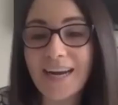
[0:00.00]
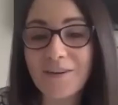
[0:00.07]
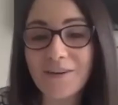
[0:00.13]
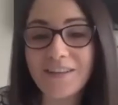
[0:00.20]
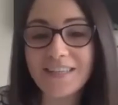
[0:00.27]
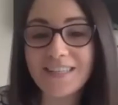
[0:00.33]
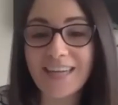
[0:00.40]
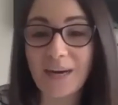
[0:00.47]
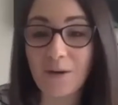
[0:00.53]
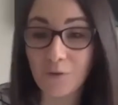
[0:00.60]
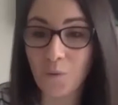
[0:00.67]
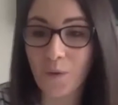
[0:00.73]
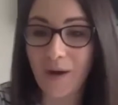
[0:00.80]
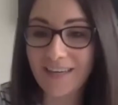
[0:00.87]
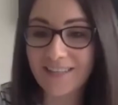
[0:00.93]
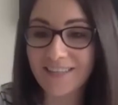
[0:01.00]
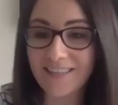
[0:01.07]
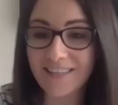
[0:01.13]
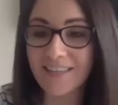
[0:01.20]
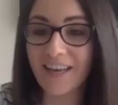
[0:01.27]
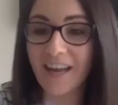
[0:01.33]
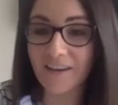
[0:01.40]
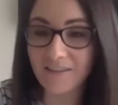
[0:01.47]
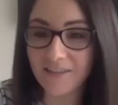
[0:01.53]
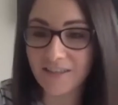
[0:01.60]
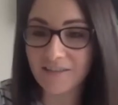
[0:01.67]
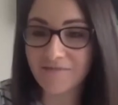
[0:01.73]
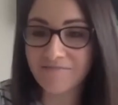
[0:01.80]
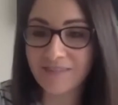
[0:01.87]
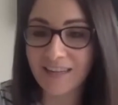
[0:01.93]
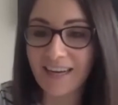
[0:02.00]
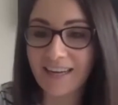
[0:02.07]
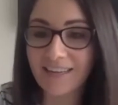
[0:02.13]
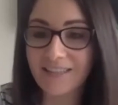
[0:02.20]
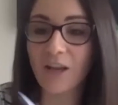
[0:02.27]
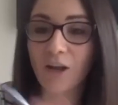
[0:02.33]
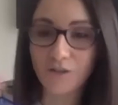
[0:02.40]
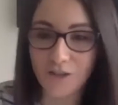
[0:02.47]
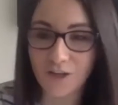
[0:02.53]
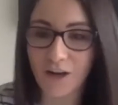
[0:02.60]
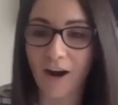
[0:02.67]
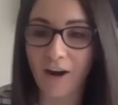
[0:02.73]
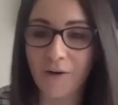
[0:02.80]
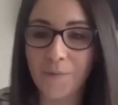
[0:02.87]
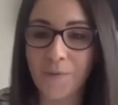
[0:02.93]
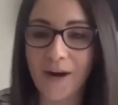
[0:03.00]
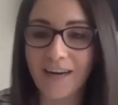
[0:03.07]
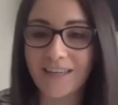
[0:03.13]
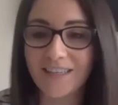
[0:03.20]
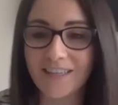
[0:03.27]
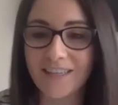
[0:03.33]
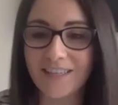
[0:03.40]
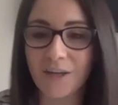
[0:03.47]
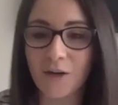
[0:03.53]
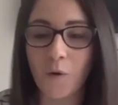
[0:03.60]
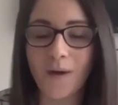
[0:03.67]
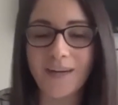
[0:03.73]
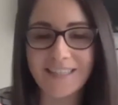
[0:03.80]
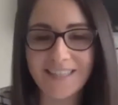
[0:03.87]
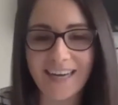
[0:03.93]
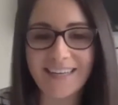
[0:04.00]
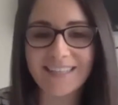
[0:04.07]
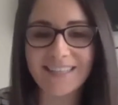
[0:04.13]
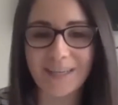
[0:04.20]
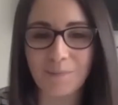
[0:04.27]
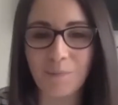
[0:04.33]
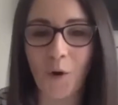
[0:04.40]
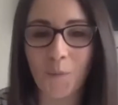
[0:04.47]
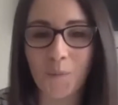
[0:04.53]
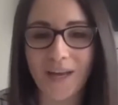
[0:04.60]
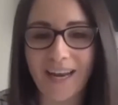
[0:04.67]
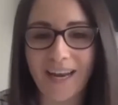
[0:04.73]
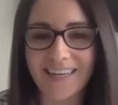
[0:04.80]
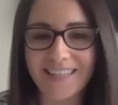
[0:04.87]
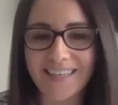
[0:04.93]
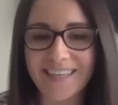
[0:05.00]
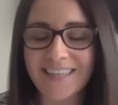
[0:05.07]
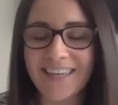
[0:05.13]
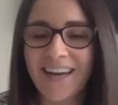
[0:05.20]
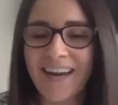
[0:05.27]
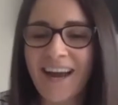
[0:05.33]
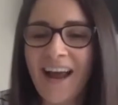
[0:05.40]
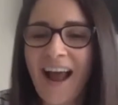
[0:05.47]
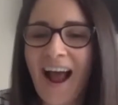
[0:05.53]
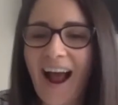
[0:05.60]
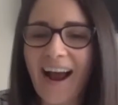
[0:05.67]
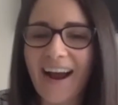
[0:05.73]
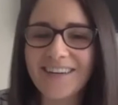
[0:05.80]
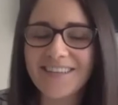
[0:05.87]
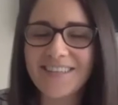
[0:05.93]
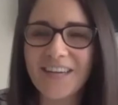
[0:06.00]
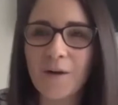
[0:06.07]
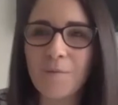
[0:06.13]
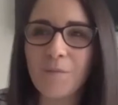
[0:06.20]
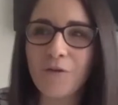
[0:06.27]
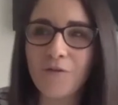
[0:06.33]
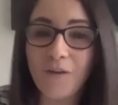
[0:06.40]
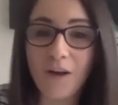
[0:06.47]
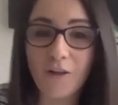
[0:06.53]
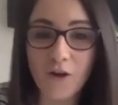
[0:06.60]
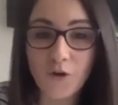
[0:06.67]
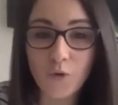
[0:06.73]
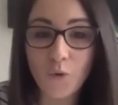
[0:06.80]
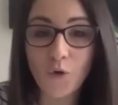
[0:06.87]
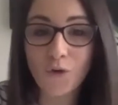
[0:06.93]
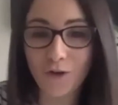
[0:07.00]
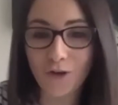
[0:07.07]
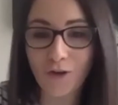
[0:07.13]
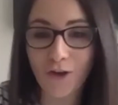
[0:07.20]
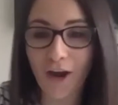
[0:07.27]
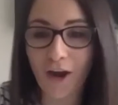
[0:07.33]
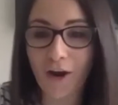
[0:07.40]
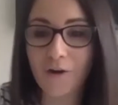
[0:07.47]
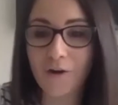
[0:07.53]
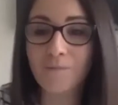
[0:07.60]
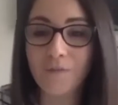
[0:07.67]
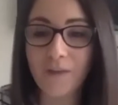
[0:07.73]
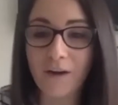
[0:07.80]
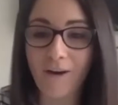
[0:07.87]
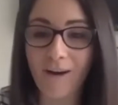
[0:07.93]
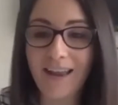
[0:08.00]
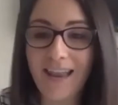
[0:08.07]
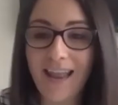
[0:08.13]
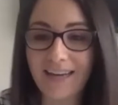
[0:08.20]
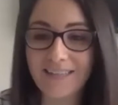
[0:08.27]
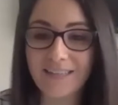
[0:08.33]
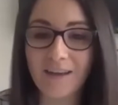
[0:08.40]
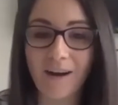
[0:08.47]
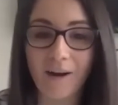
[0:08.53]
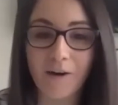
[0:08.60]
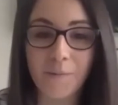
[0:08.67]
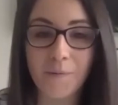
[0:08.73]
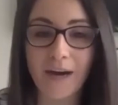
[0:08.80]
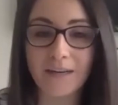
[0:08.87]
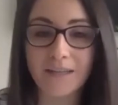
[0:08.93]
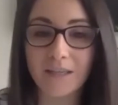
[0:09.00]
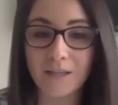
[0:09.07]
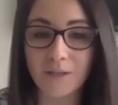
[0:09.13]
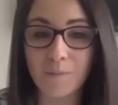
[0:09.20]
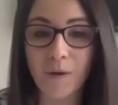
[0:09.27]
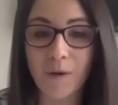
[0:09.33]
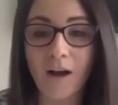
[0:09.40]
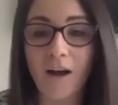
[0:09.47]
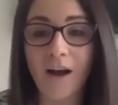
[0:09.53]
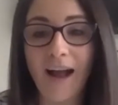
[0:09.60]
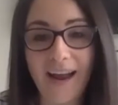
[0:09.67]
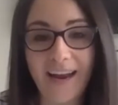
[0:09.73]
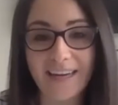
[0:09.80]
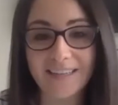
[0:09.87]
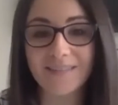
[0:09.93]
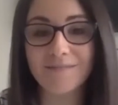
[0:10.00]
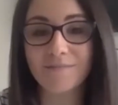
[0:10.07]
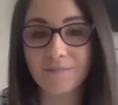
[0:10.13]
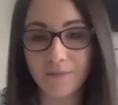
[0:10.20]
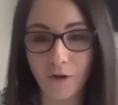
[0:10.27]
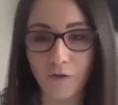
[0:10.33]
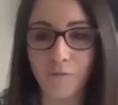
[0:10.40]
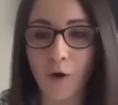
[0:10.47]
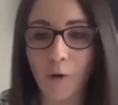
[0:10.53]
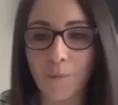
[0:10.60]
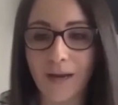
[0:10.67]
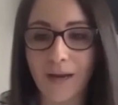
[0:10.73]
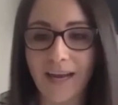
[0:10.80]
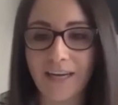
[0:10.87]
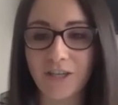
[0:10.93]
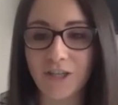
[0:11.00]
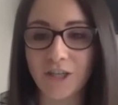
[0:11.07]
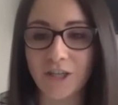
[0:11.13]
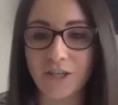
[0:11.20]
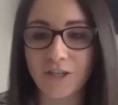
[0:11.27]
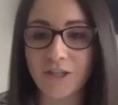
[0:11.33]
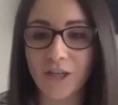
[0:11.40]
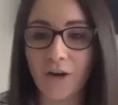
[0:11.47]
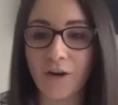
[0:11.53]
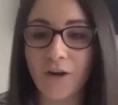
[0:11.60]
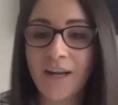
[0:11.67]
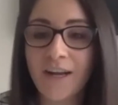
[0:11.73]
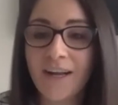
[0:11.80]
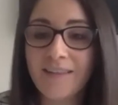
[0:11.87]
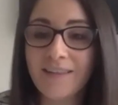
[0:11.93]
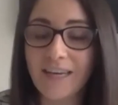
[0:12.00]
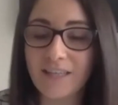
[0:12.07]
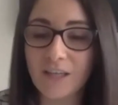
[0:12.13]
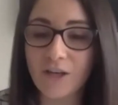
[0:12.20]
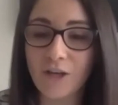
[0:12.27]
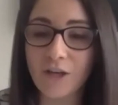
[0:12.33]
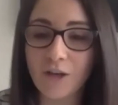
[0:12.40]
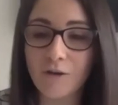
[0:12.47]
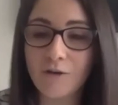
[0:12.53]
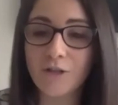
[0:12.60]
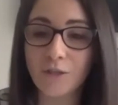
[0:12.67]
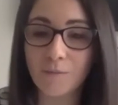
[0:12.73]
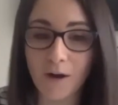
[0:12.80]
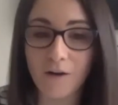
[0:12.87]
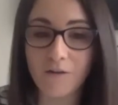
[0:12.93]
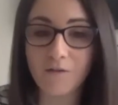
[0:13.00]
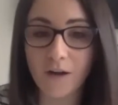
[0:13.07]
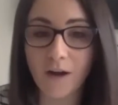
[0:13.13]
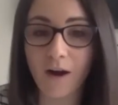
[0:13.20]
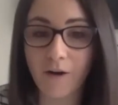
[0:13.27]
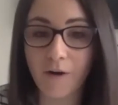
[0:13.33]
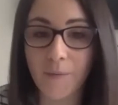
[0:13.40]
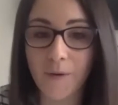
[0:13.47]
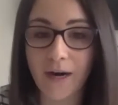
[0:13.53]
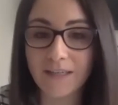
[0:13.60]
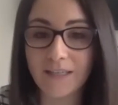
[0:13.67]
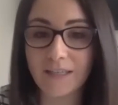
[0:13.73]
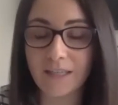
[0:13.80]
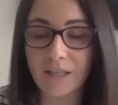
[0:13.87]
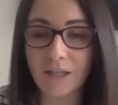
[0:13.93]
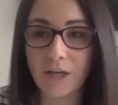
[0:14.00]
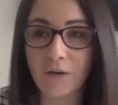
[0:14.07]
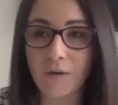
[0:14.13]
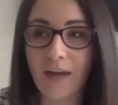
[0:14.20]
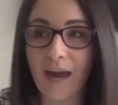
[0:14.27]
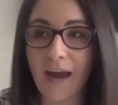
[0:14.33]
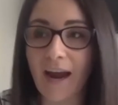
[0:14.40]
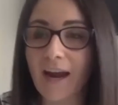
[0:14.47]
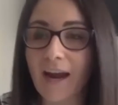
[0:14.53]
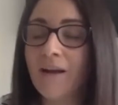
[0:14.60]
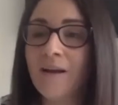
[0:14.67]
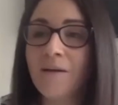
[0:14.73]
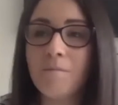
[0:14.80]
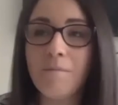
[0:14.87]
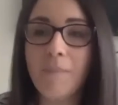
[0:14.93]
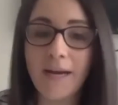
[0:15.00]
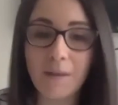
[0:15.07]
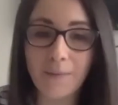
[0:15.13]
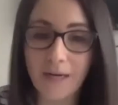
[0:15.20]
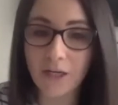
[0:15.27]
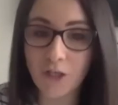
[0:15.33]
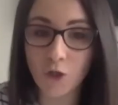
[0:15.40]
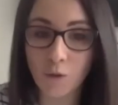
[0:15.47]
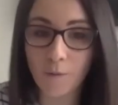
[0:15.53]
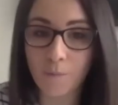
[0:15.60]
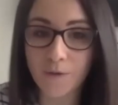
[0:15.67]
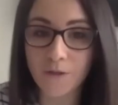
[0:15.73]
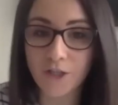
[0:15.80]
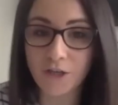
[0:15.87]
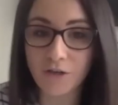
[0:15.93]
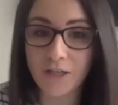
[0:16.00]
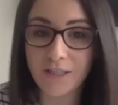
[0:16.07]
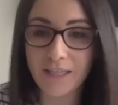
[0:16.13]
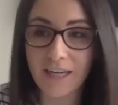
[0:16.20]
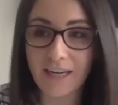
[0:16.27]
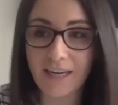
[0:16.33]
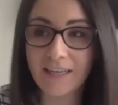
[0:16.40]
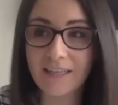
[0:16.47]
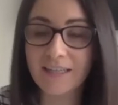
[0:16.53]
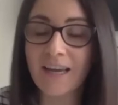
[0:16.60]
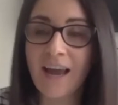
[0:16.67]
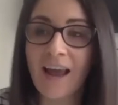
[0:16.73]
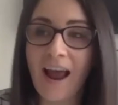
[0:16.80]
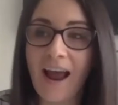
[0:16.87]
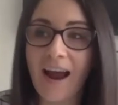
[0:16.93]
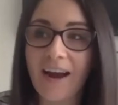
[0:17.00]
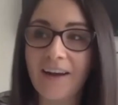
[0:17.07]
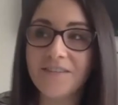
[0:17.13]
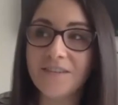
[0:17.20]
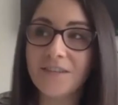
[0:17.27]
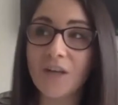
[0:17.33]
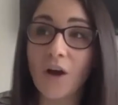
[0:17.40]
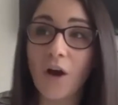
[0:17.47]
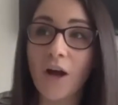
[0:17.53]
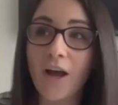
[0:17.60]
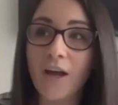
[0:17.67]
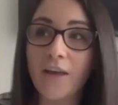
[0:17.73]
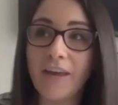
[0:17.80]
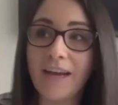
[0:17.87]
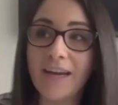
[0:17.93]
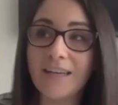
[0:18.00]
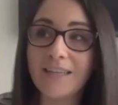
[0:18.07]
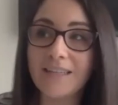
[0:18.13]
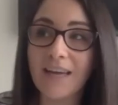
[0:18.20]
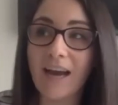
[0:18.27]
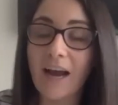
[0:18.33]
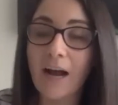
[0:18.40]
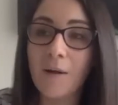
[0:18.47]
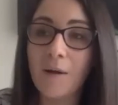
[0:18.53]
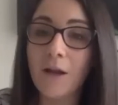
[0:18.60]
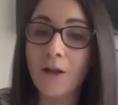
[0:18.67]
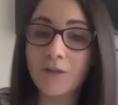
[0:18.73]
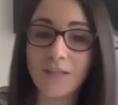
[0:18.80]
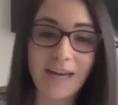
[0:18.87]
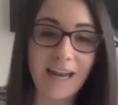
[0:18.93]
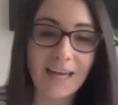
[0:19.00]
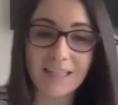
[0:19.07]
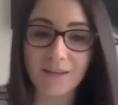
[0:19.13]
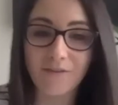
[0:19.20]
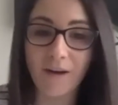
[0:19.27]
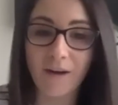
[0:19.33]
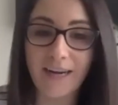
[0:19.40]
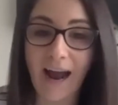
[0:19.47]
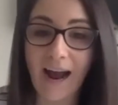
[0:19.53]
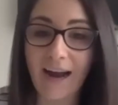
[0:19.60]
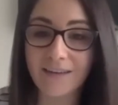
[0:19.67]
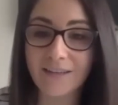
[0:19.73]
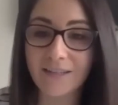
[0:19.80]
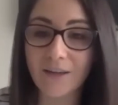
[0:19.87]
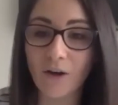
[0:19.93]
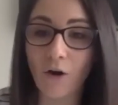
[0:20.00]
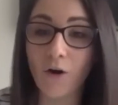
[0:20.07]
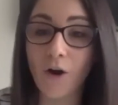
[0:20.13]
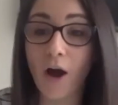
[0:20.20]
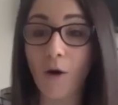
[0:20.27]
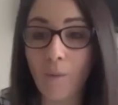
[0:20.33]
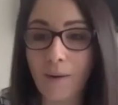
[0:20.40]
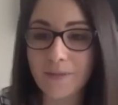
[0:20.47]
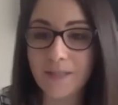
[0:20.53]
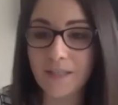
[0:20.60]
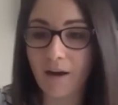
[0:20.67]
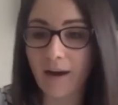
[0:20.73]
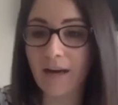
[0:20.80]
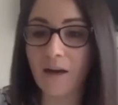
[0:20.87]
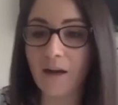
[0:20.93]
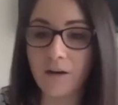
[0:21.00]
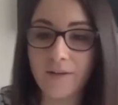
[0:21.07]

in the southwest in London, there's lots of chiropractors, so quite densely populated. And the further north you go, there are less chiropractors per head of population. So there's a huge demand for chiropractors in the UK, many, many job opportunities. And there's lots of classified ads on our website, kind of in